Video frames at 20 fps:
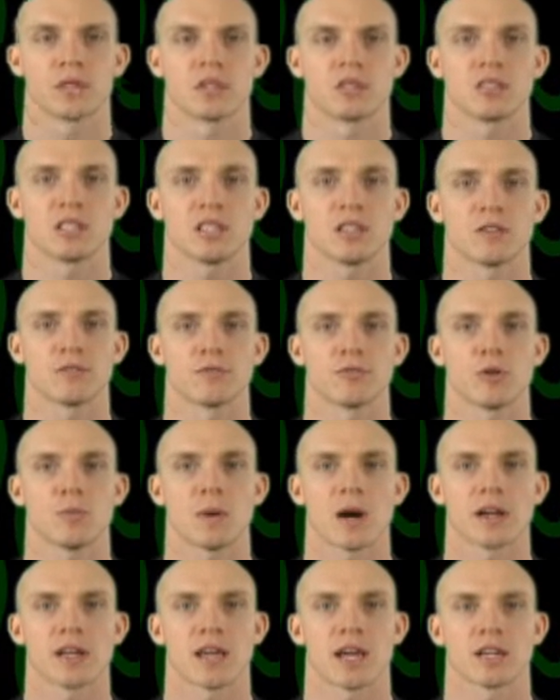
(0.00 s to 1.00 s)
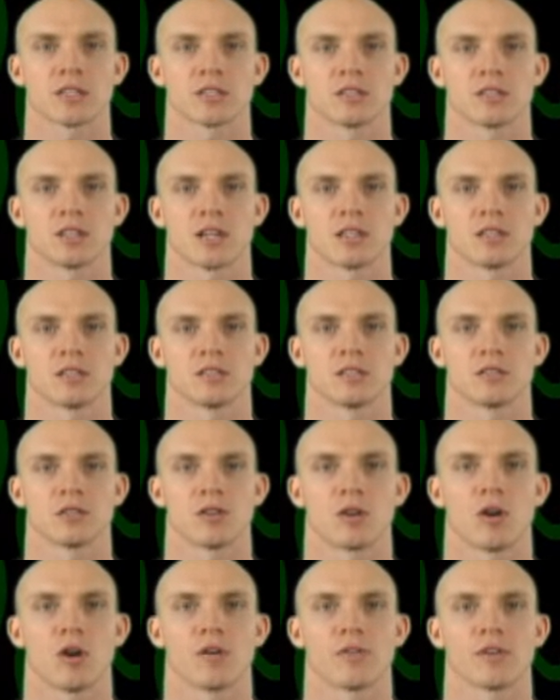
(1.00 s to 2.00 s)
Seated full body exercises,
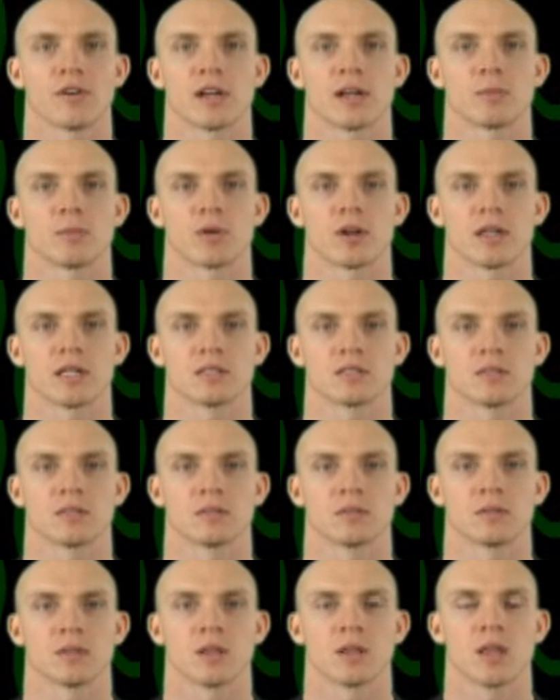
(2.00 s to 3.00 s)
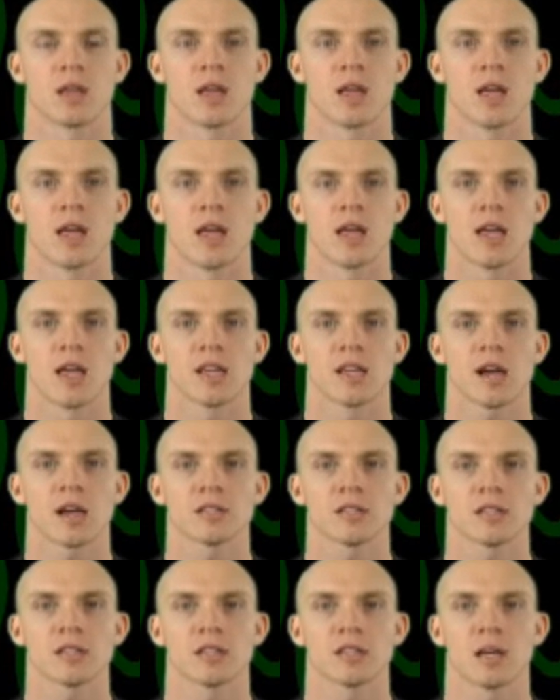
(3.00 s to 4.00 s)
overhead press. Hang
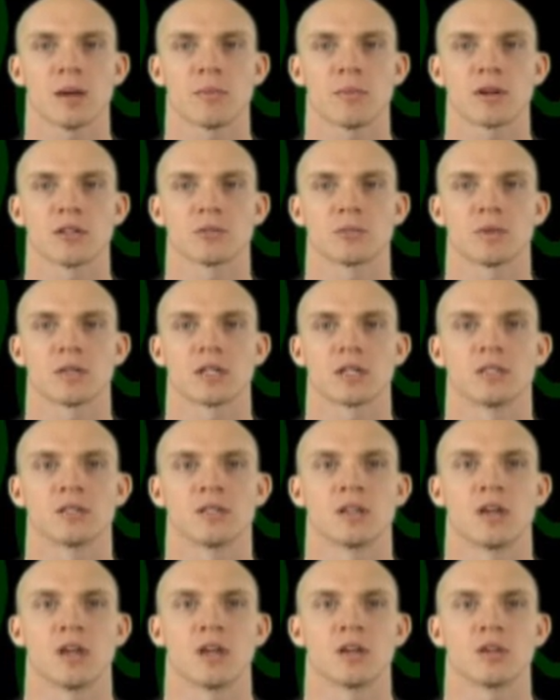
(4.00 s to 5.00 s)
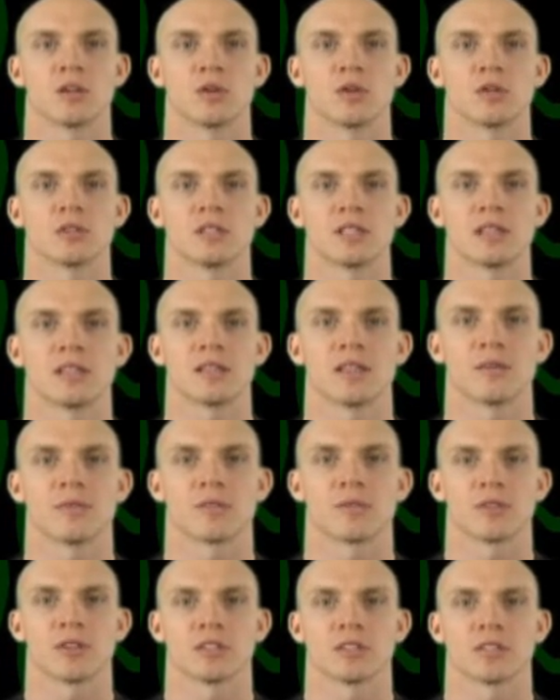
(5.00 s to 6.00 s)
on to the dumbbells because you will need them
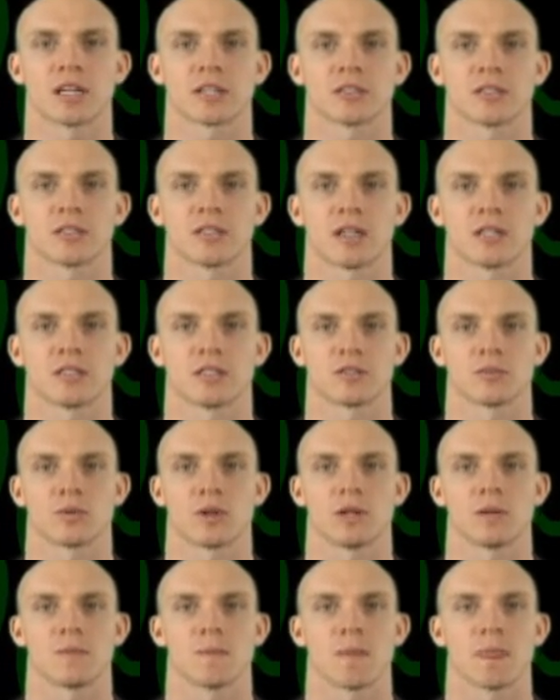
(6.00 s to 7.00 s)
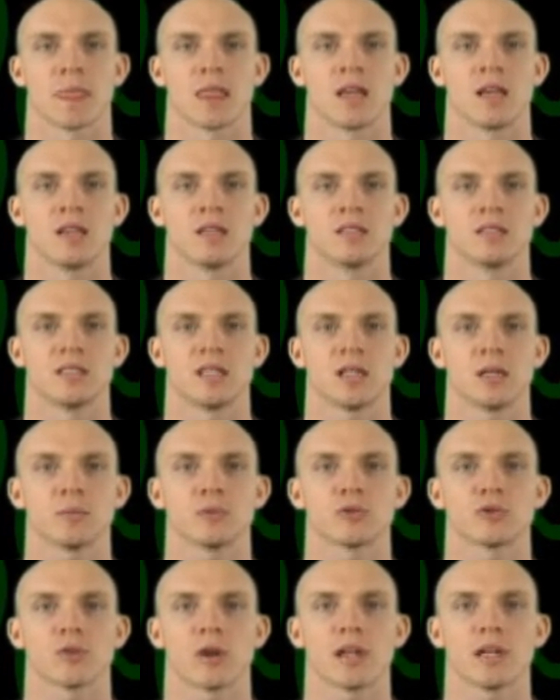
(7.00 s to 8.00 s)
for this exercise as well. Sit up
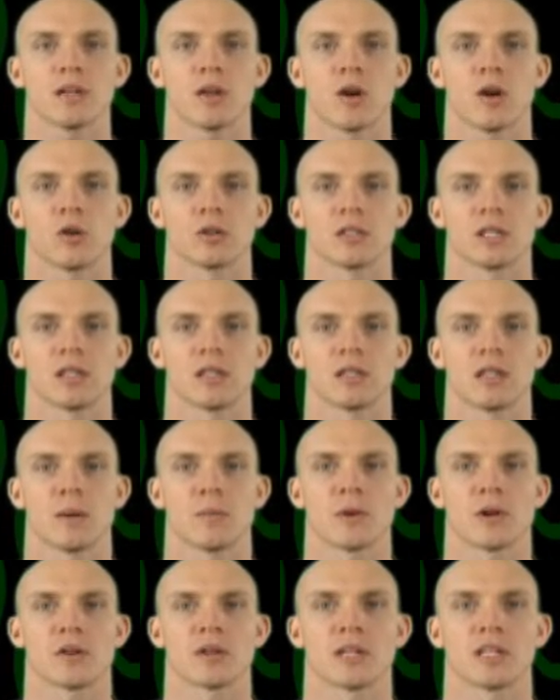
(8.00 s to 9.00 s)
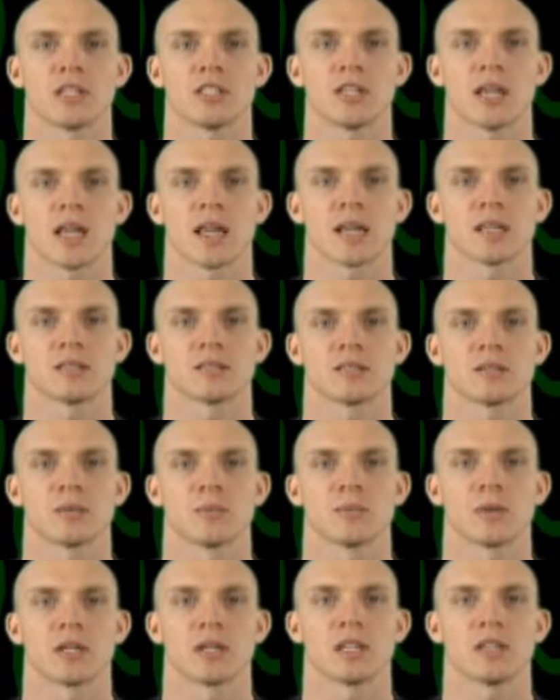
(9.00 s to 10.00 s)
straight, holding a dumbbell in each hand,
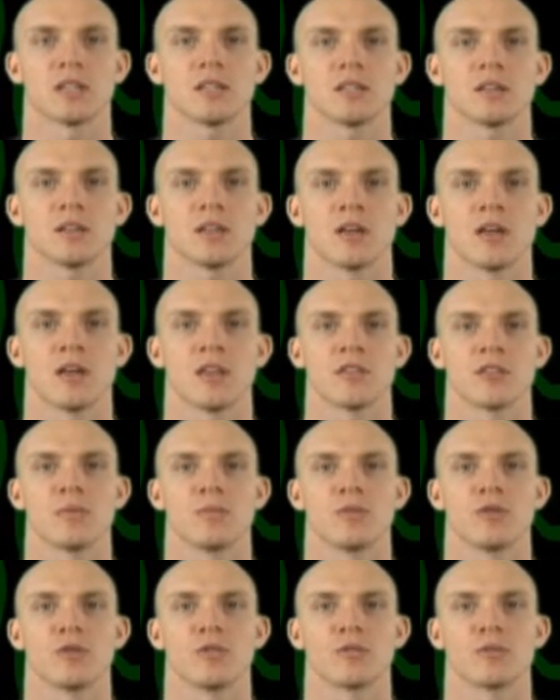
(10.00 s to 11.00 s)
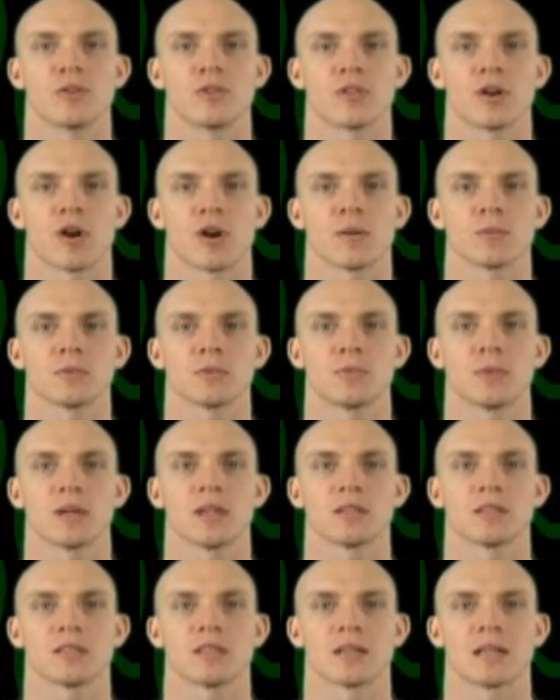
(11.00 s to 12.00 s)
beginning the move with the arms
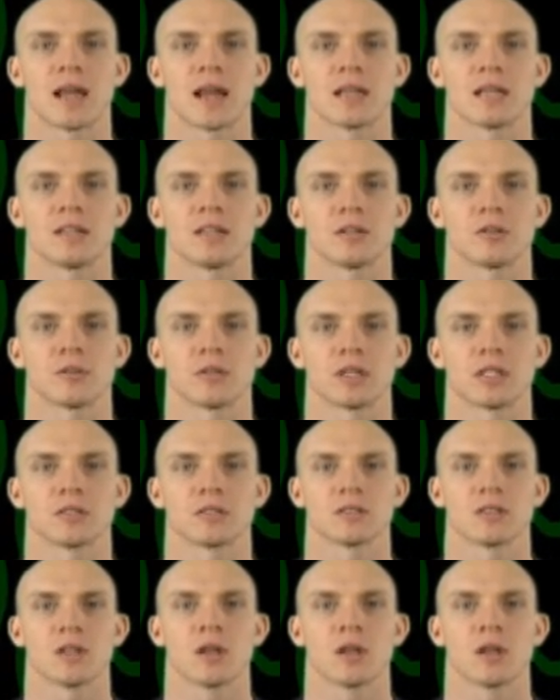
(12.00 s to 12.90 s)
bent to 90 degrees.